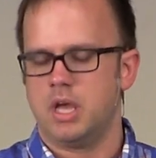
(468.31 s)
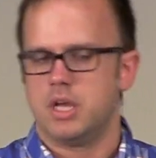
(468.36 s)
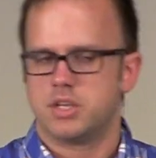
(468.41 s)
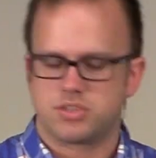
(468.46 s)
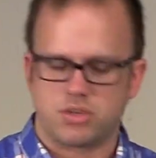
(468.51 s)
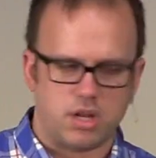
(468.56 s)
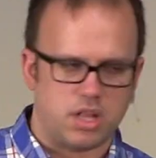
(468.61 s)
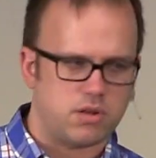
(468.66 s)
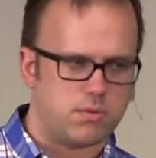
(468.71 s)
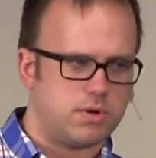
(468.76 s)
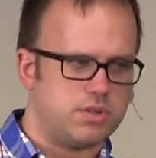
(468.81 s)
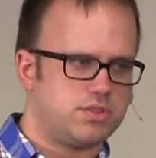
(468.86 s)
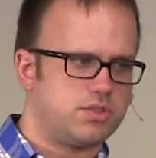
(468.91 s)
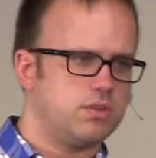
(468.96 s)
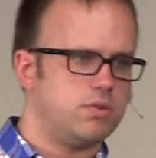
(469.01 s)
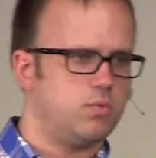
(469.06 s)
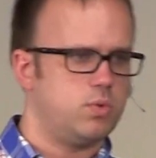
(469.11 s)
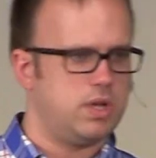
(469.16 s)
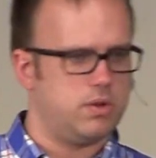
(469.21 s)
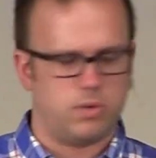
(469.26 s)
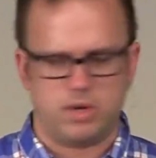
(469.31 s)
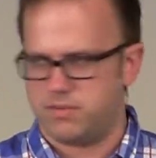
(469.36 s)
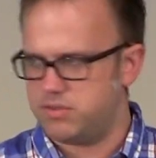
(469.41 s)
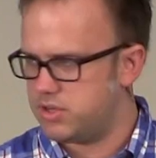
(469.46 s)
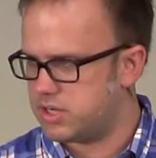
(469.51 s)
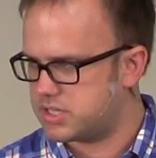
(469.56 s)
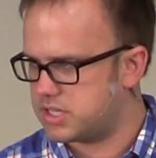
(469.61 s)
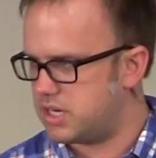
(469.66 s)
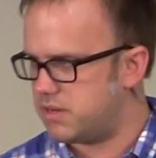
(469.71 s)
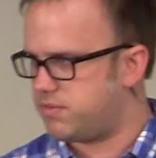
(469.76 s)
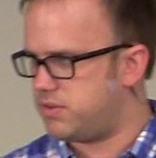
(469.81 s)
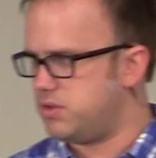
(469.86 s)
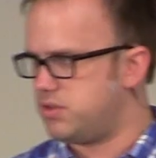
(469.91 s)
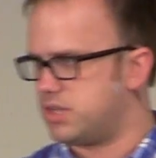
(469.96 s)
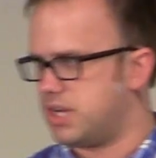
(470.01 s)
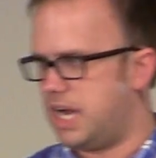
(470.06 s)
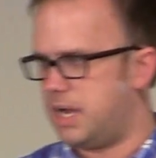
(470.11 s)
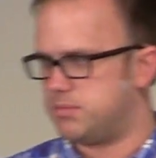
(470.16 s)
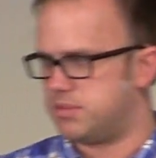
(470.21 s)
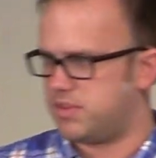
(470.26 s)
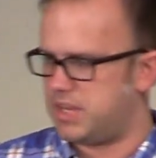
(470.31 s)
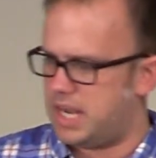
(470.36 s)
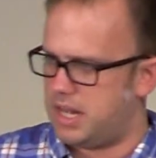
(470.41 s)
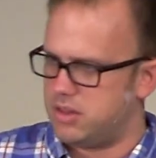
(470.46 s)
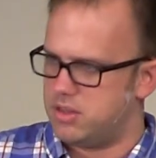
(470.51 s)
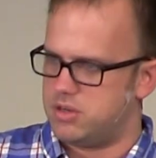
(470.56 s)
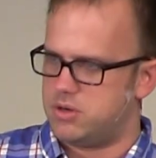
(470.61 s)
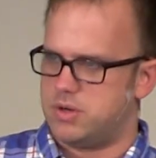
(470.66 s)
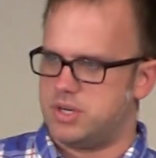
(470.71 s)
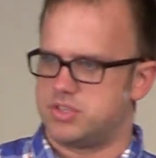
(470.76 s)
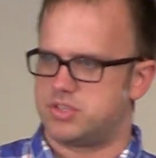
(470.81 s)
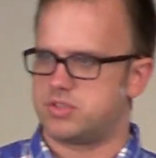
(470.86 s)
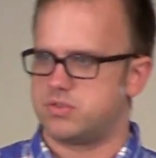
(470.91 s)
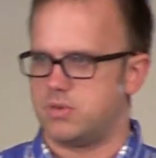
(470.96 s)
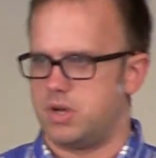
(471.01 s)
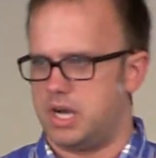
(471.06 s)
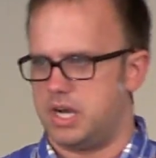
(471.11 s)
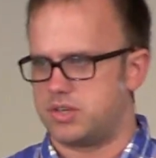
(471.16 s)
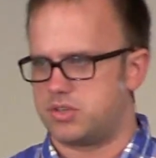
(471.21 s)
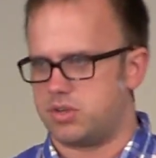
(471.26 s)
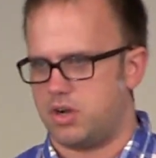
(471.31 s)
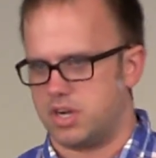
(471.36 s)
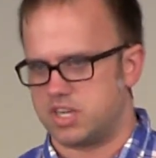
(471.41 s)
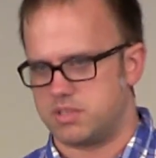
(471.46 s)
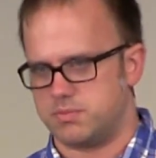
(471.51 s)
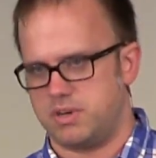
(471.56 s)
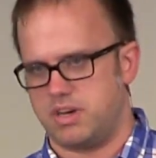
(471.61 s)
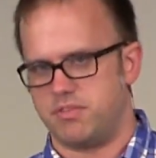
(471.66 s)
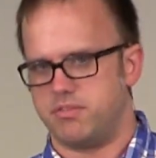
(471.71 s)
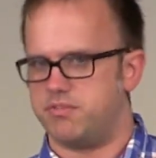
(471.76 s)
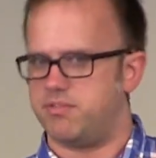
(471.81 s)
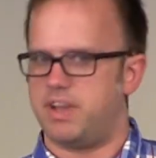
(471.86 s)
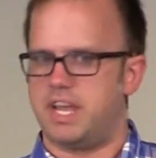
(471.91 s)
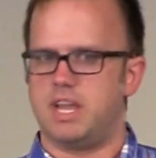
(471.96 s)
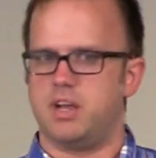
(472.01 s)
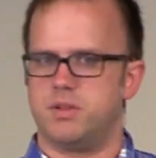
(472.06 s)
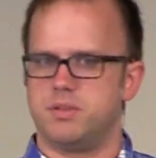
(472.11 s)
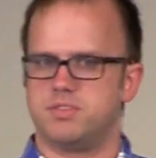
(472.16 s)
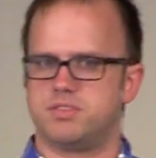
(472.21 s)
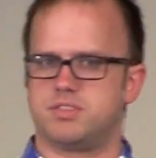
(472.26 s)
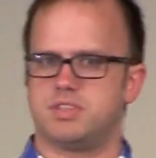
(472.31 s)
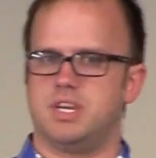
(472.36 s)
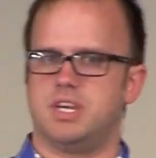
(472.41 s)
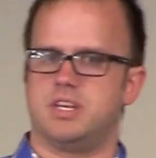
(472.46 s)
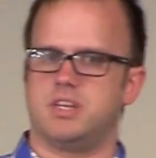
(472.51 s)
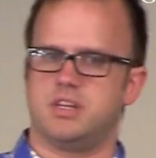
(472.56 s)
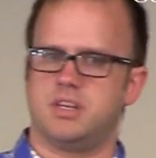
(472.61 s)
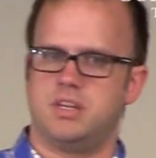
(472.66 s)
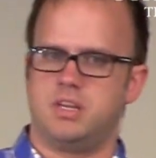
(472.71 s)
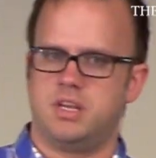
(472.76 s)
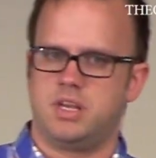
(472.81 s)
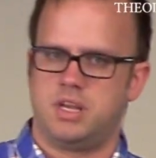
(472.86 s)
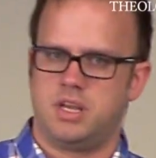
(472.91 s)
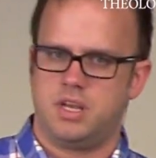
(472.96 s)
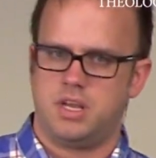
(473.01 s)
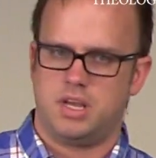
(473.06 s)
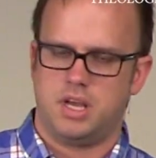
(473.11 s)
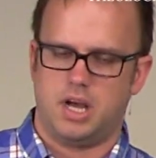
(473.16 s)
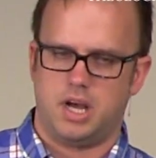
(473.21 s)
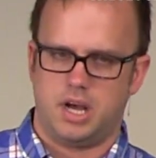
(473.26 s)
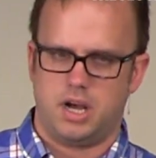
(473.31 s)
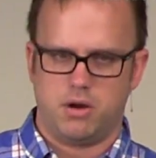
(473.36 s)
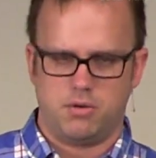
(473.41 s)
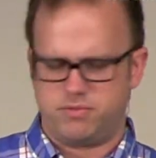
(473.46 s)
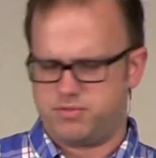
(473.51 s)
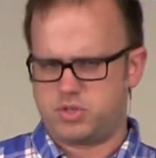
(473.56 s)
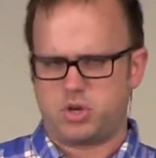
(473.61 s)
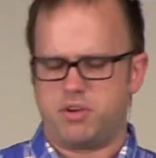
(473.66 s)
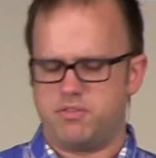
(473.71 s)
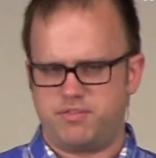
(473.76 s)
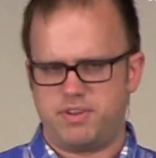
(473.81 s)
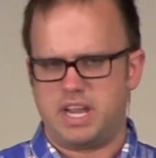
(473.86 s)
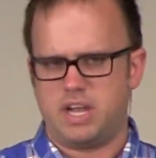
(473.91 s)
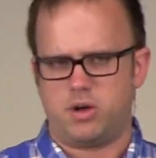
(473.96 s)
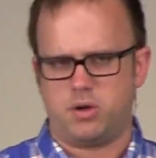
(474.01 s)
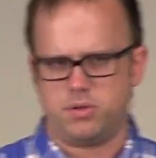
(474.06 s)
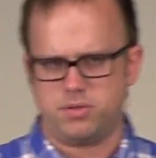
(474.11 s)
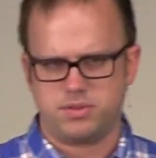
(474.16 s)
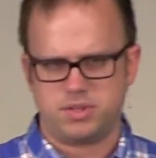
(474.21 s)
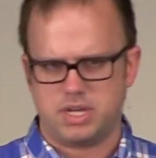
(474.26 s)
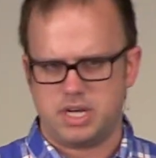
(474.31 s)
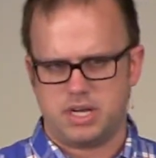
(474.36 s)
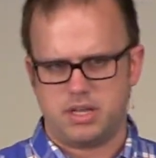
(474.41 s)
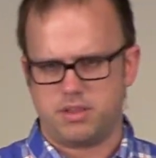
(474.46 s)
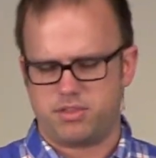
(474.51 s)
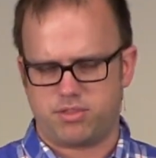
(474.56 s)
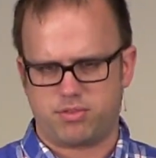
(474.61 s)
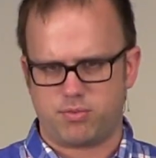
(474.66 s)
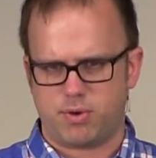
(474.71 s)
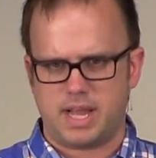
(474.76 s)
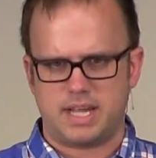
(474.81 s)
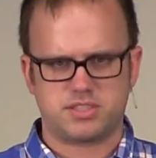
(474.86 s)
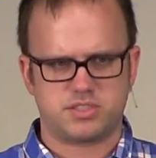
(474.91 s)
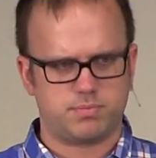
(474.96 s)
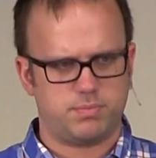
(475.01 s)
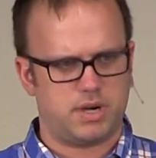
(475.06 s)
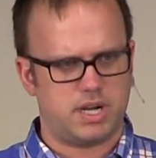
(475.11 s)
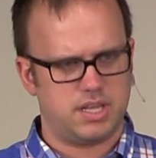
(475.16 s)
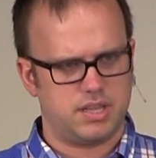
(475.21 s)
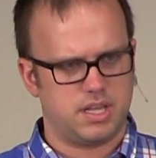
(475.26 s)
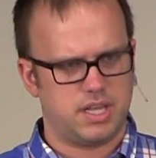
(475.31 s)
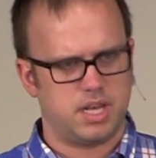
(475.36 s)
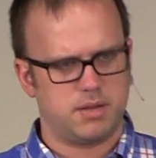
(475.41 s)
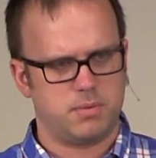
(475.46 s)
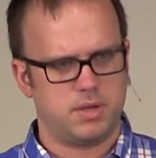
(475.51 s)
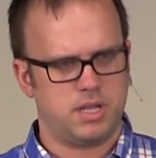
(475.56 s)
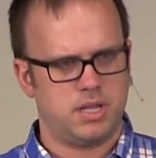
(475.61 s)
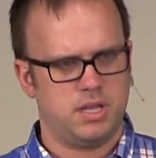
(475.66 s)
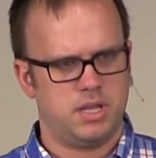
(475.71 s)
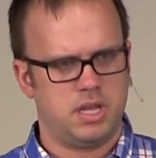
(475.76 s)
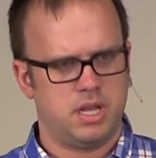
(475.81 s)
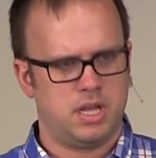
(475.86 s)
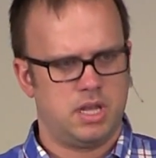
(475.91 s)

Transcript: So in other words, we've looked at a few times at how Lewis talks about veiled sin, veiled threats by the enemy.